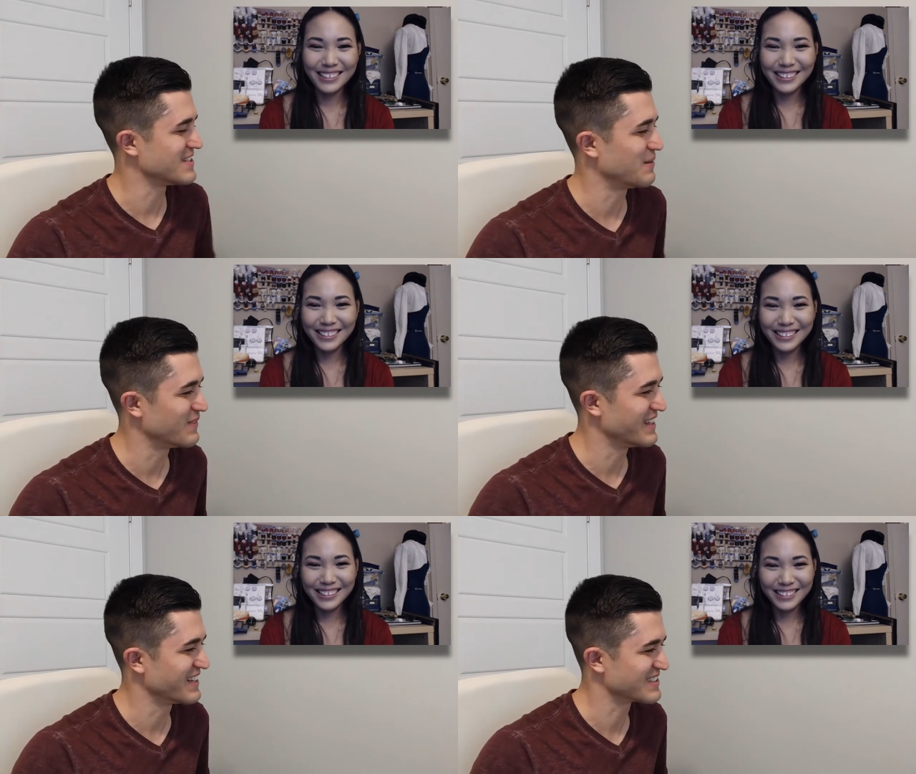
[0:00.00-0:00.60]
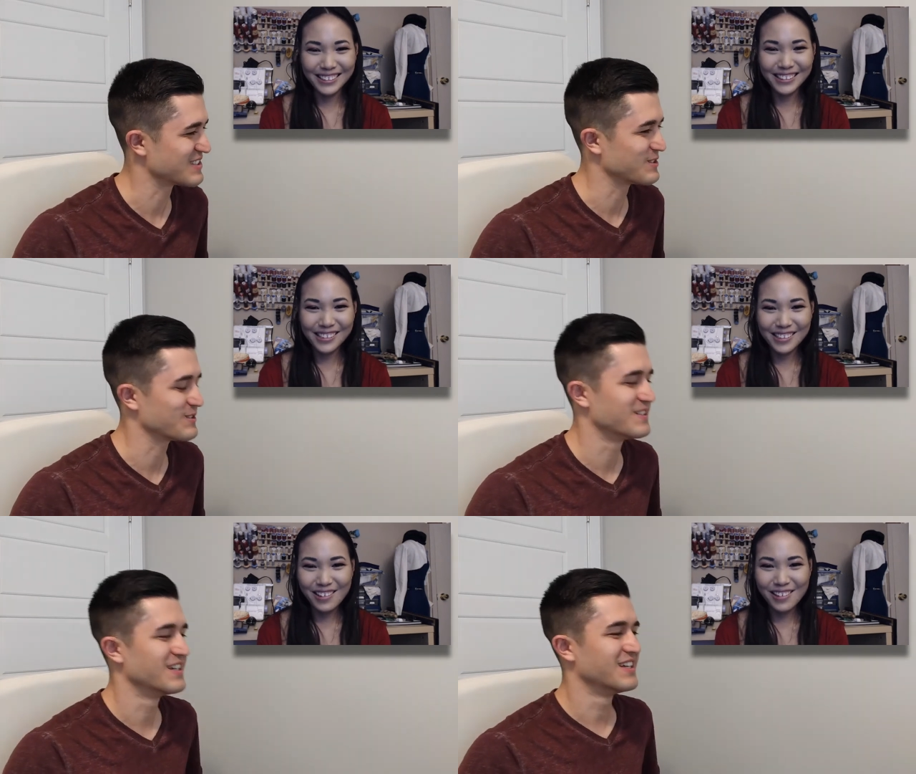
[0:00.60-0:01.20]
Speaker 1: same thing. So
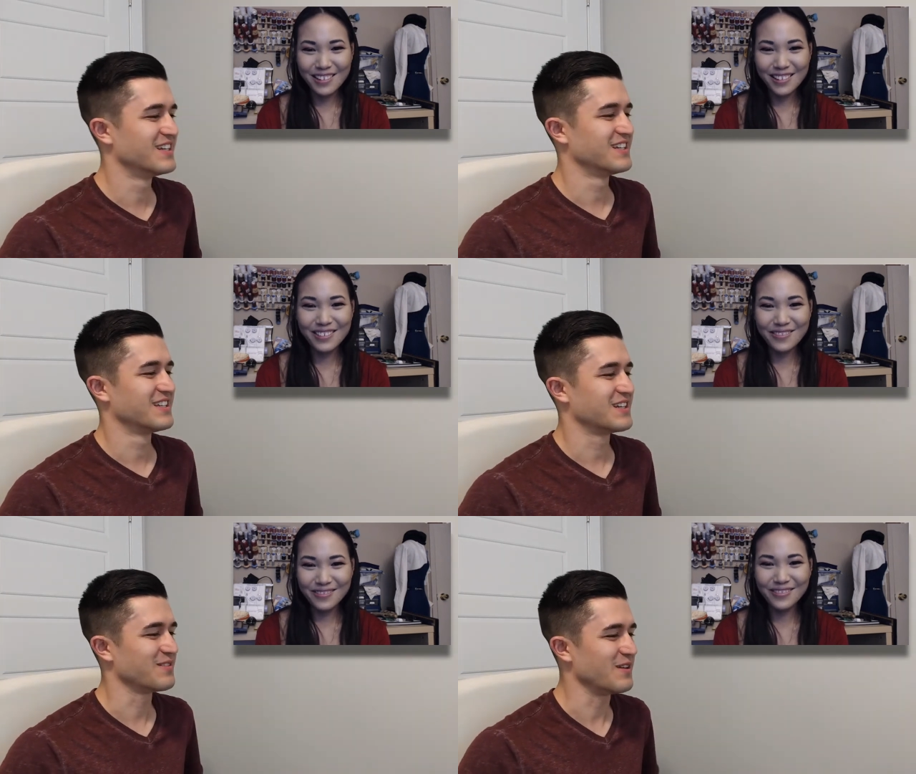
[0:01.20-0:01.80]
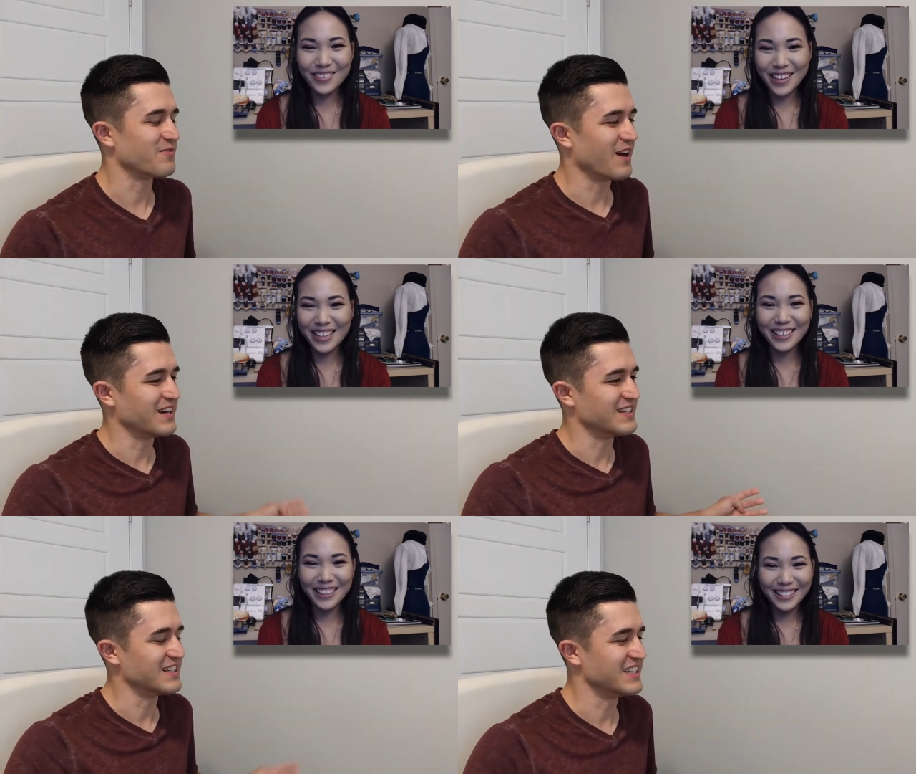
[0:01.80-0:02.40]
if they right.
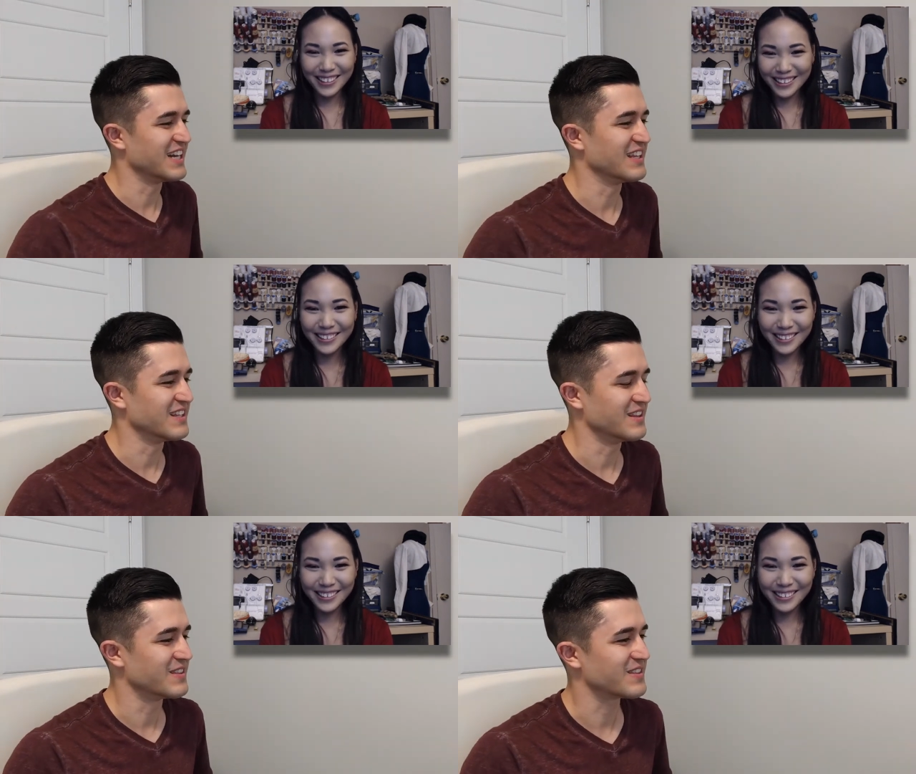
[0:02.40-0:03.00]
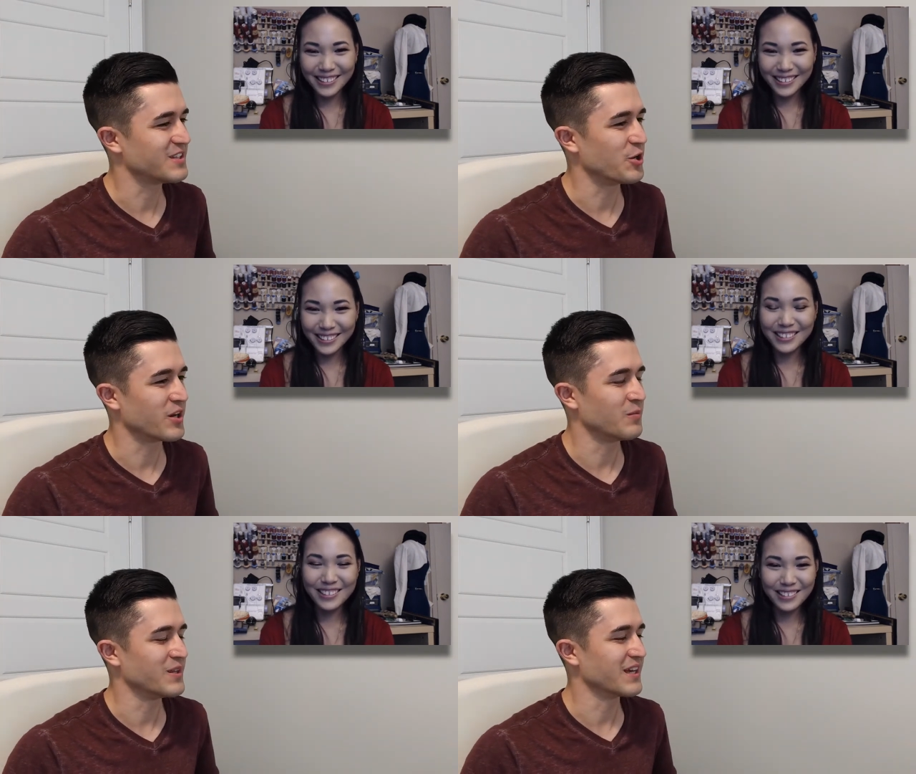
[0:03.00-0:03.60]
find it, yeah, then you're
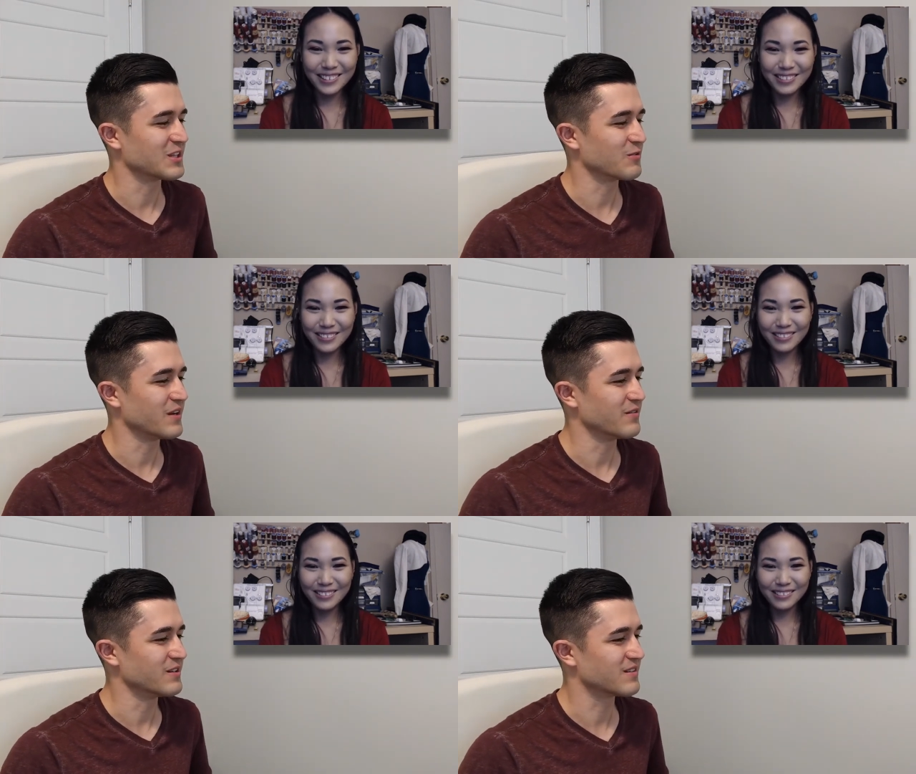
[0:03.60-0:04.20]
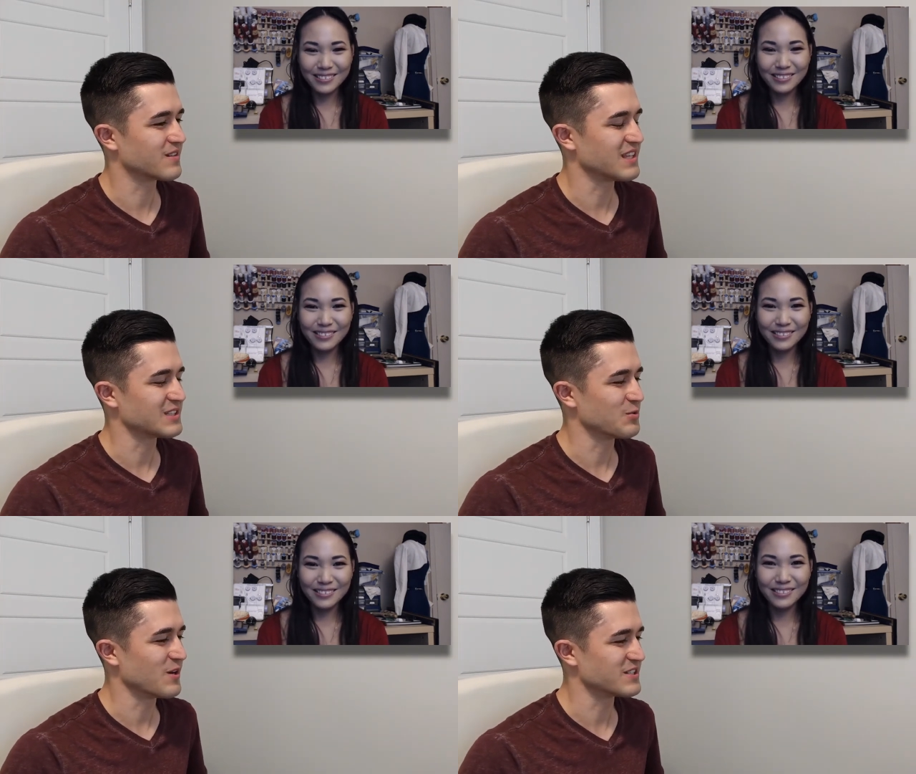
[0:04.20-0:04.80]
gonna be like their favorite thing
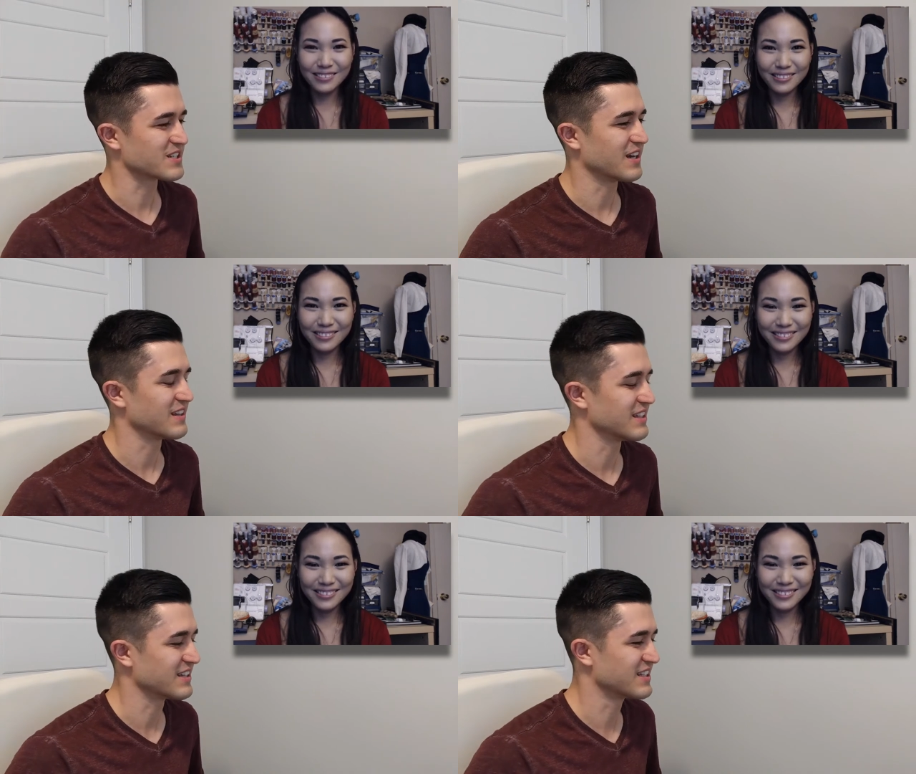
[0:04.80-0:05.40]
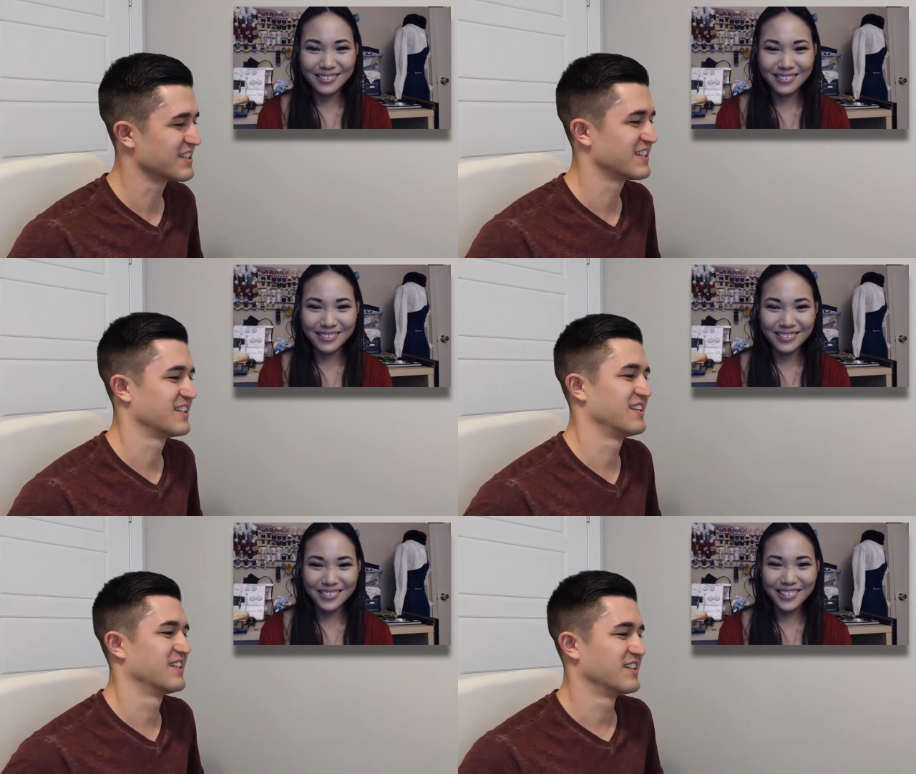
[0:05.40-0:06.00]
to watch, kind of thing.
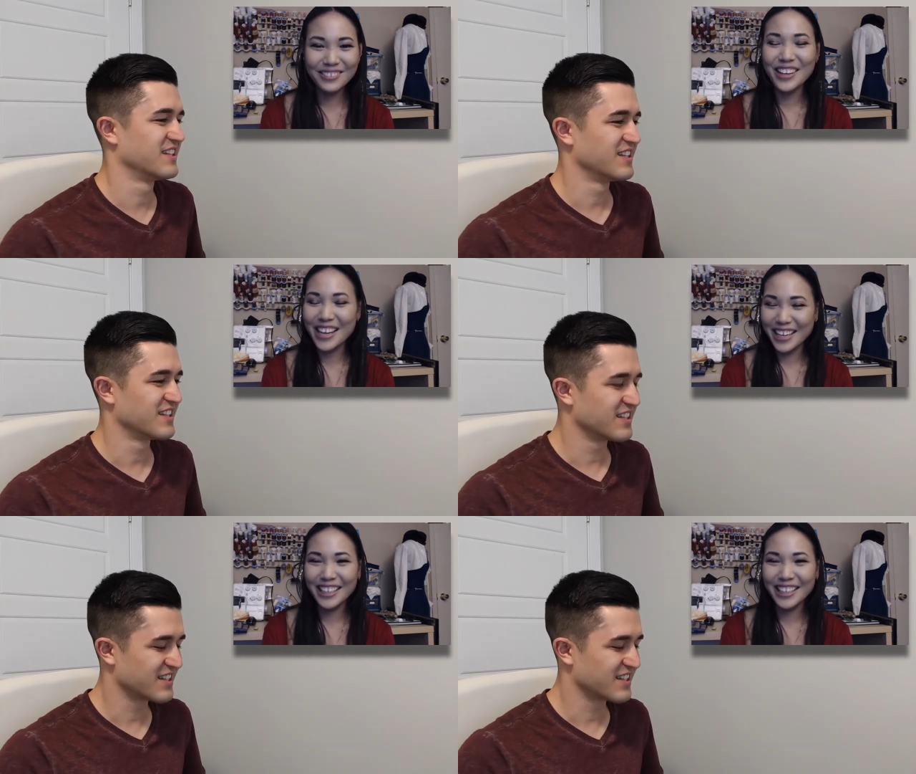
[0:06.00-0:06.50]
Speaker 2: Right.